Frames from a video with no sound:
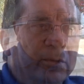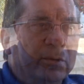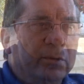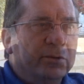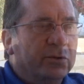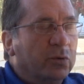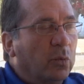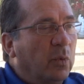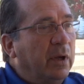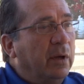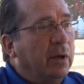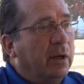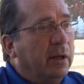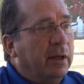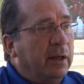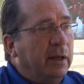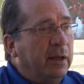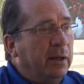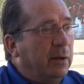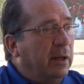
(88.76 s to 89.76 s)
So
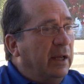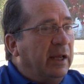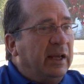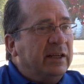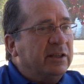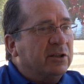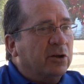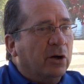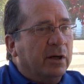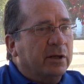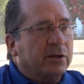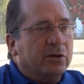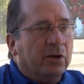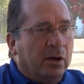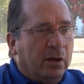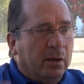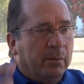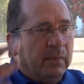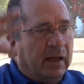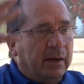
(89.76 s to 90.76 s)
he started
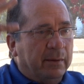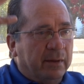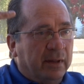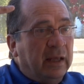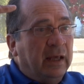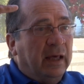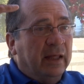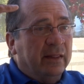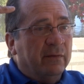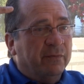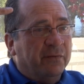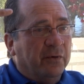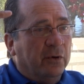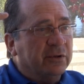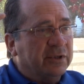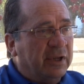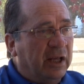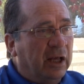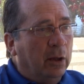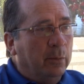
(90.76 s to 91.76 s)
talking about, he had the
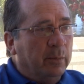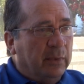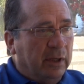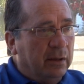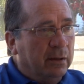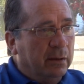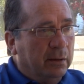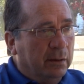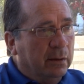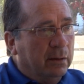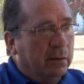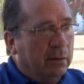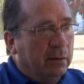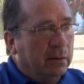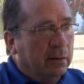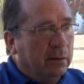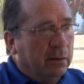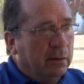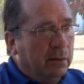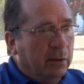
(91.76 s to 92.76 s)
first helmet.
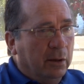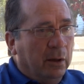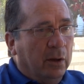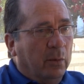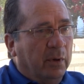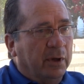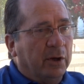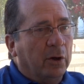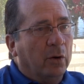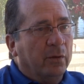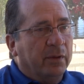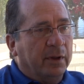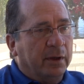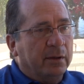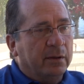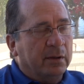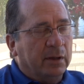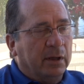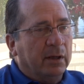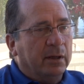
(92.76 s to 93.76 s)
You know, right. We know
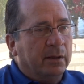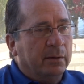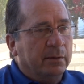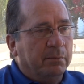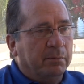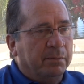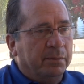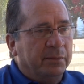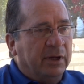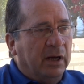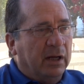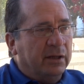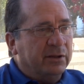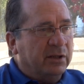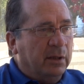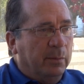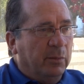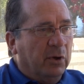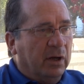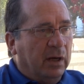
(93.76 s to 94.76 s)
that Don
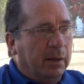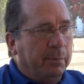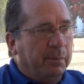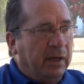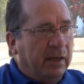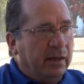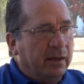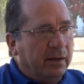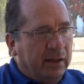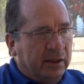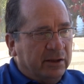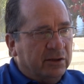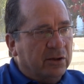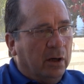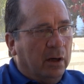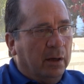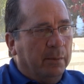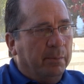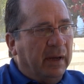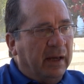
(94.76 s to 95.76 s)
Zimmer got beaned and they
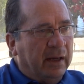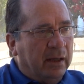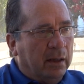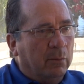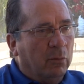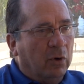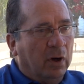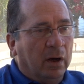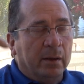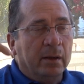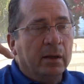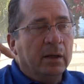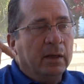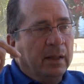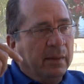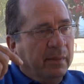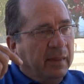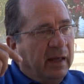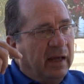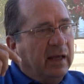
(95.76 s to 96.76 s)
started making him wear it.
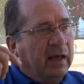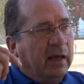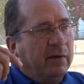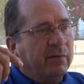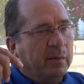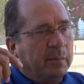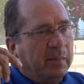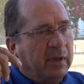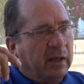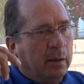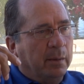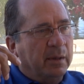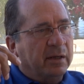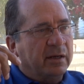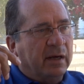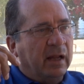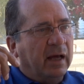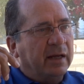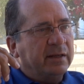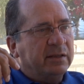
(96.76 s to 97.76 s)
They gave him a helmet
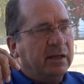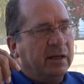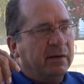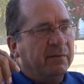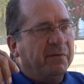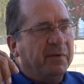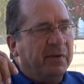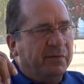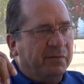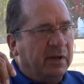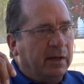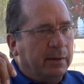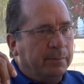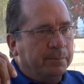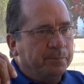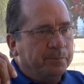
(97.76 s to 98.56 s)
in 1950.